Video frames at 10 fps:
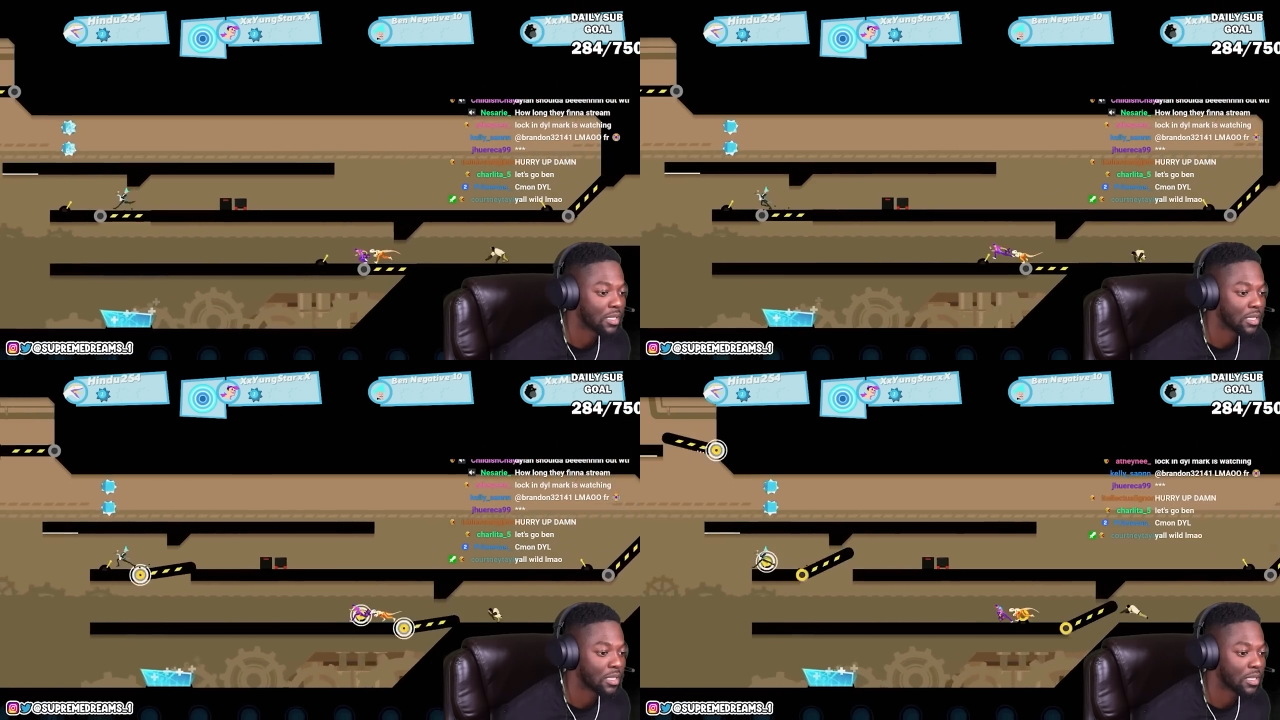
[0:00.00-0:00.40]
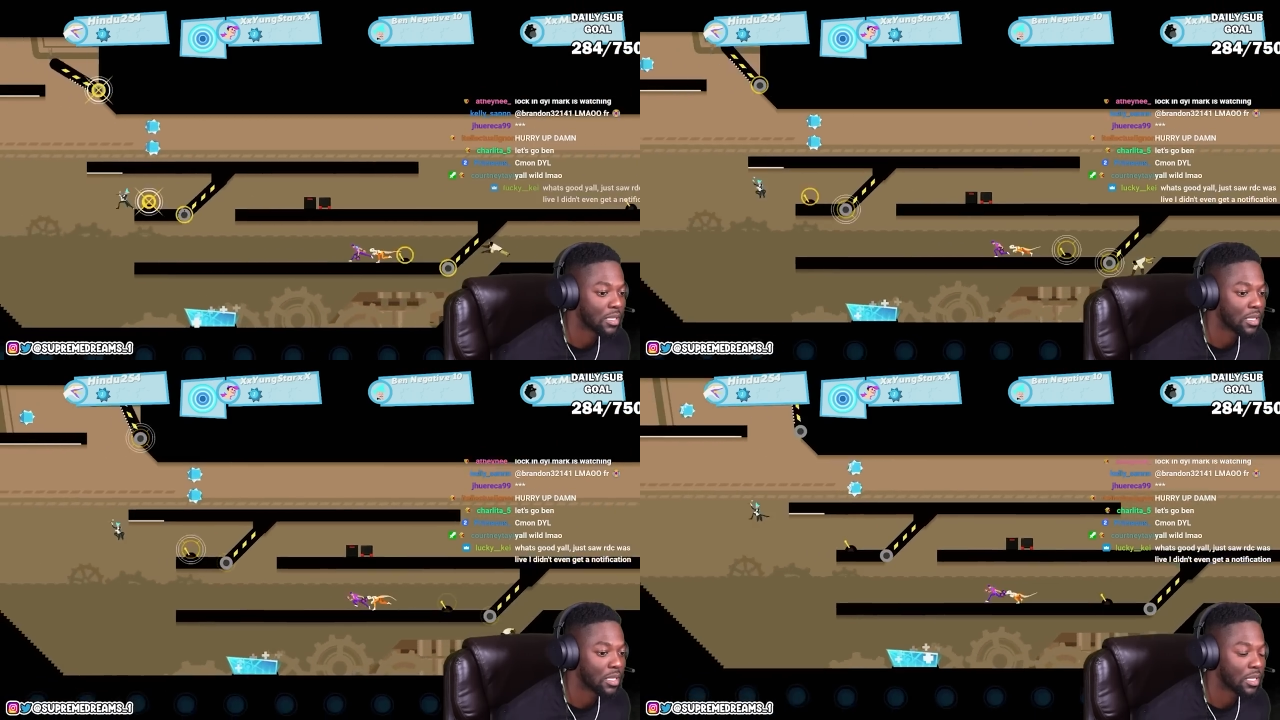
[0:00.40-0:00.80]

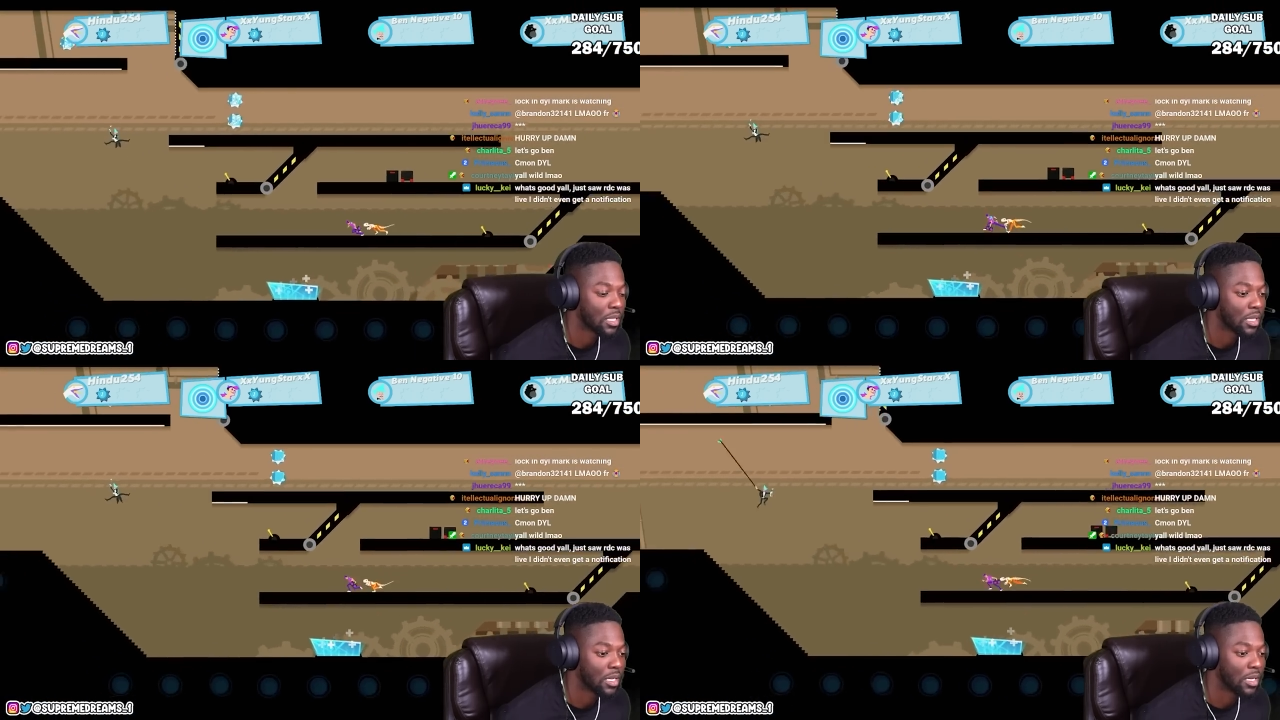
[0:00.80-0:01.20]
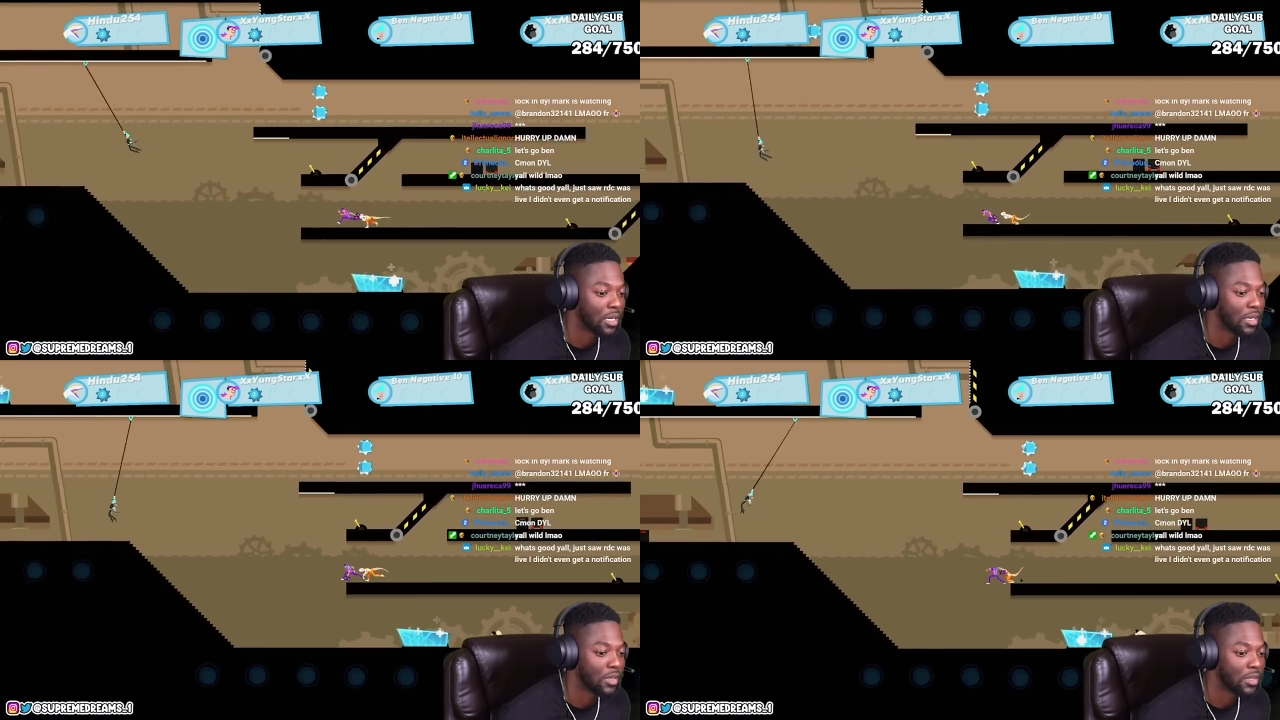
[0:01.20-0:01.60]

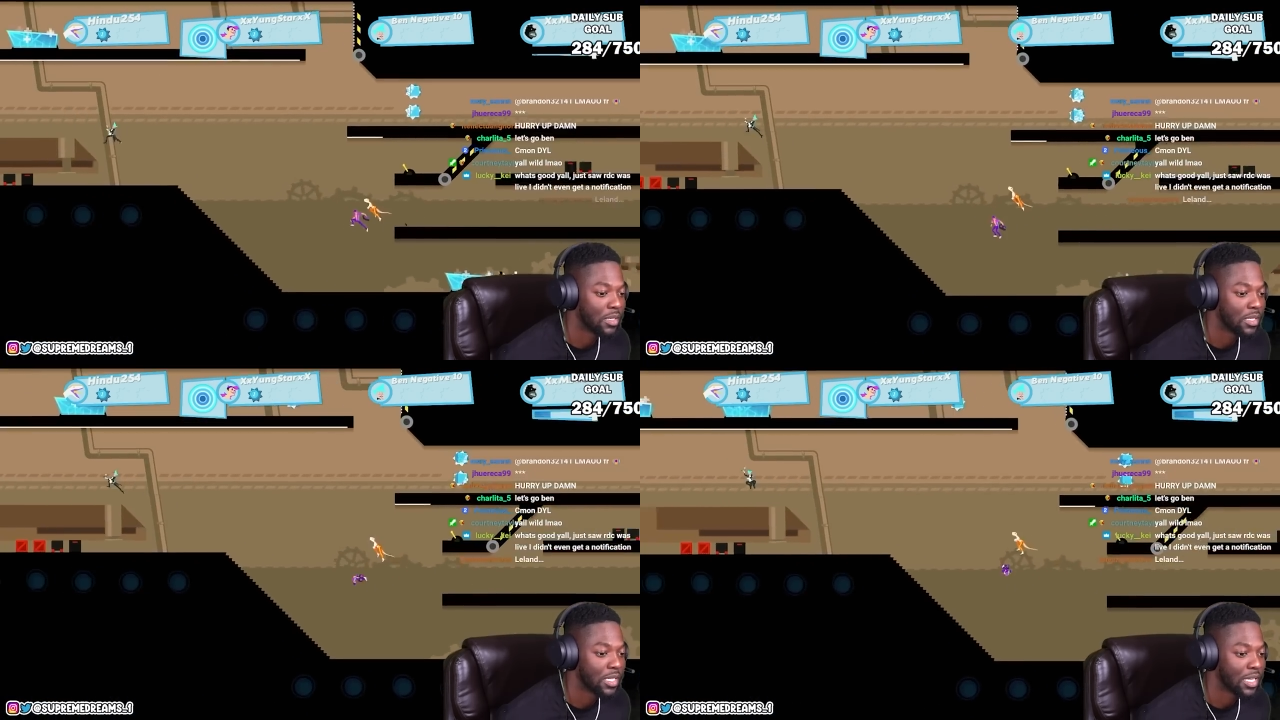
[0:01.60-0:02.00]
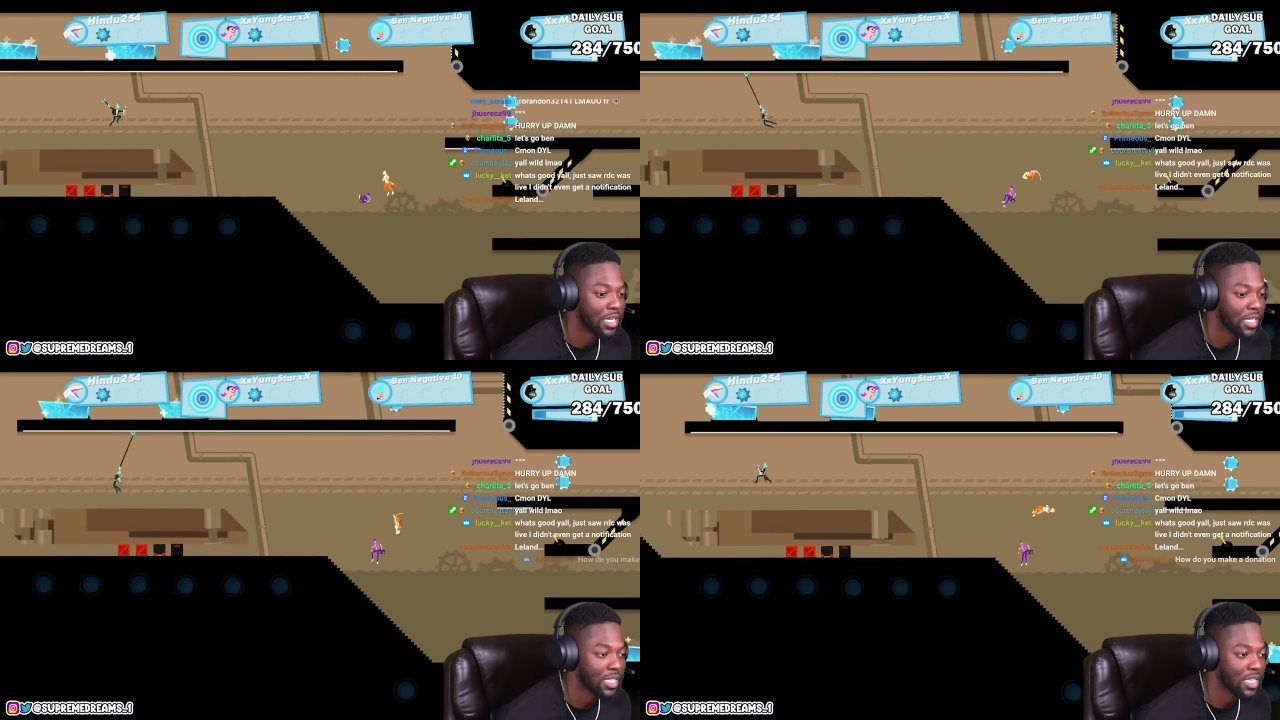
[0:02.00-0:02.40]

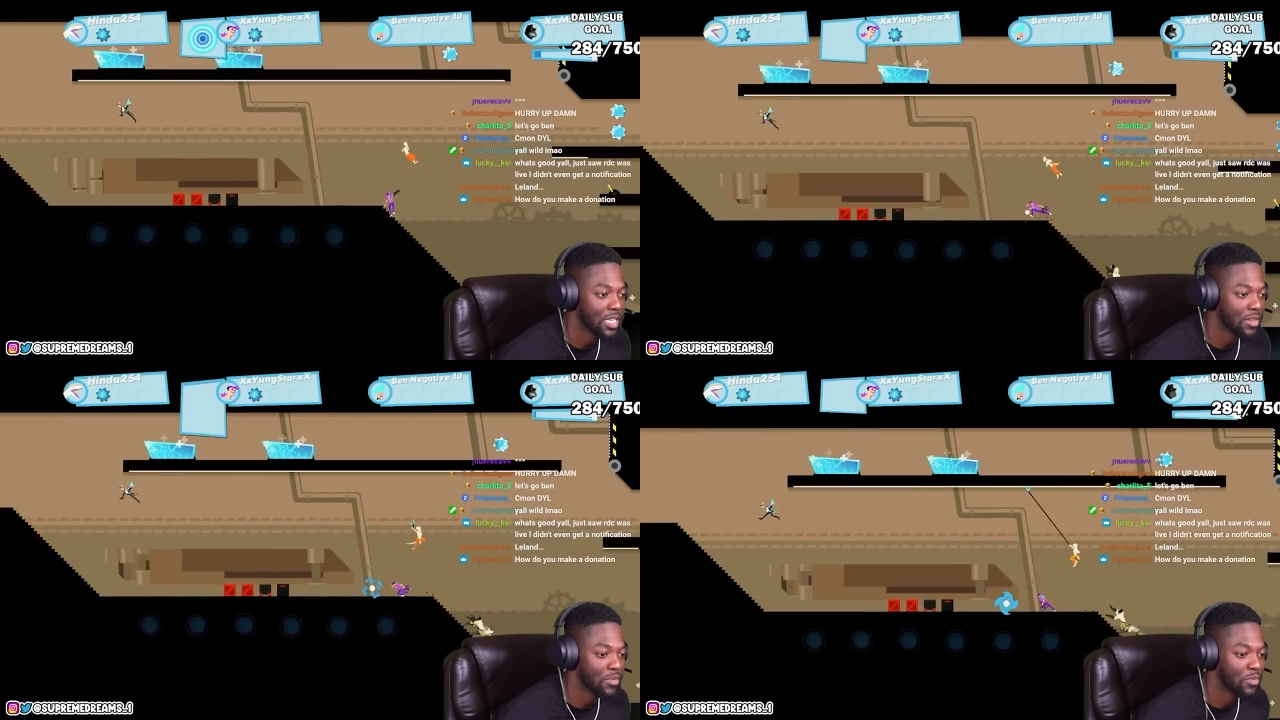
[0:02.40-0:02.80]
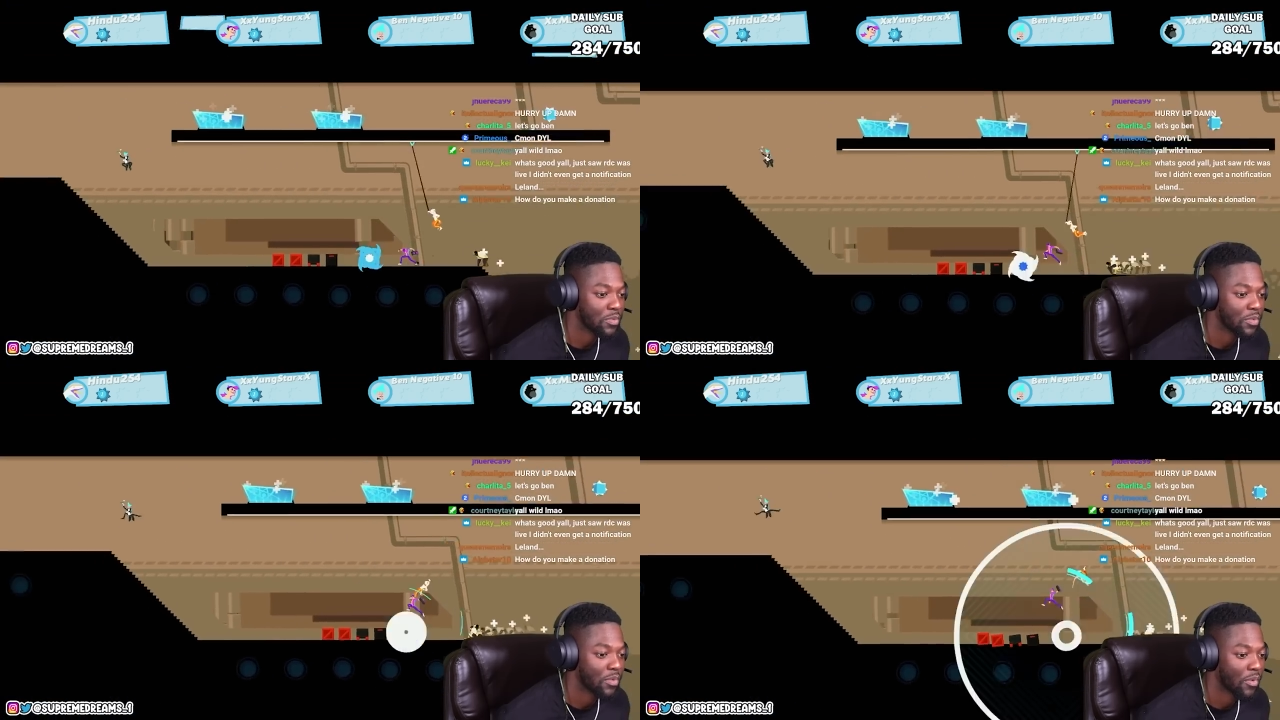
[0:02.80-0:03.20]

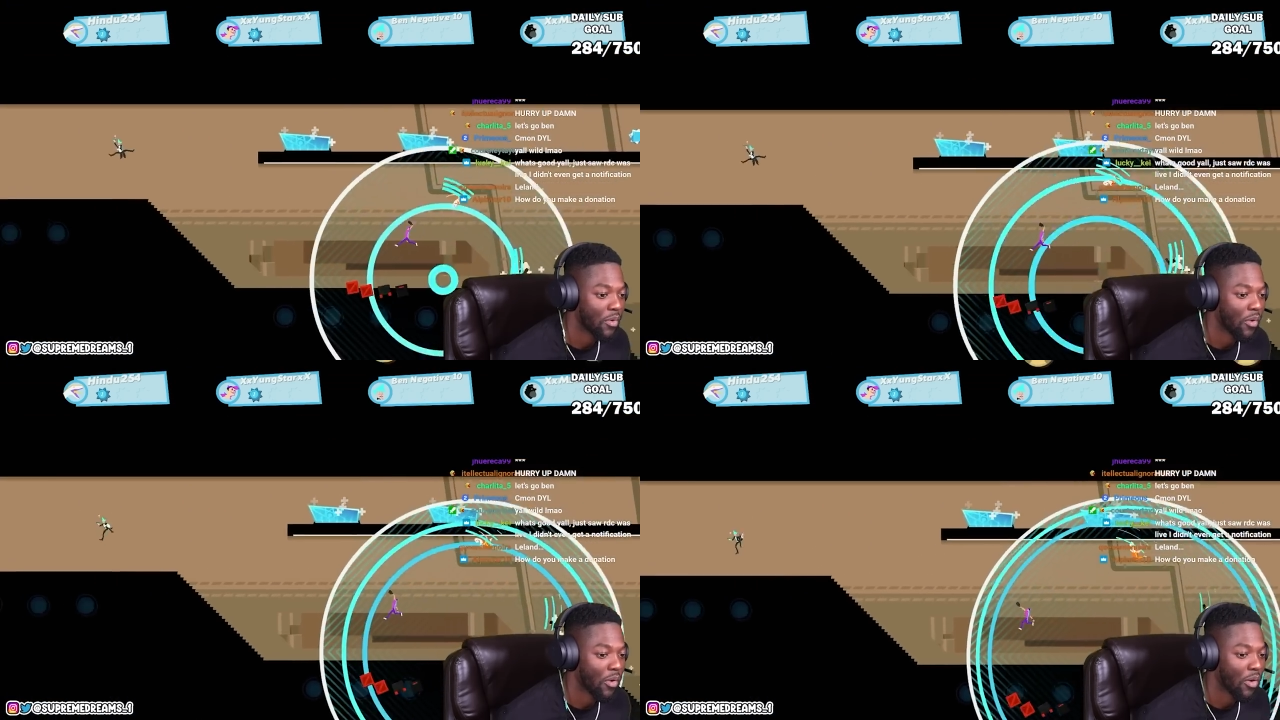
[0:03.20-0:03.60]
(no one is talking)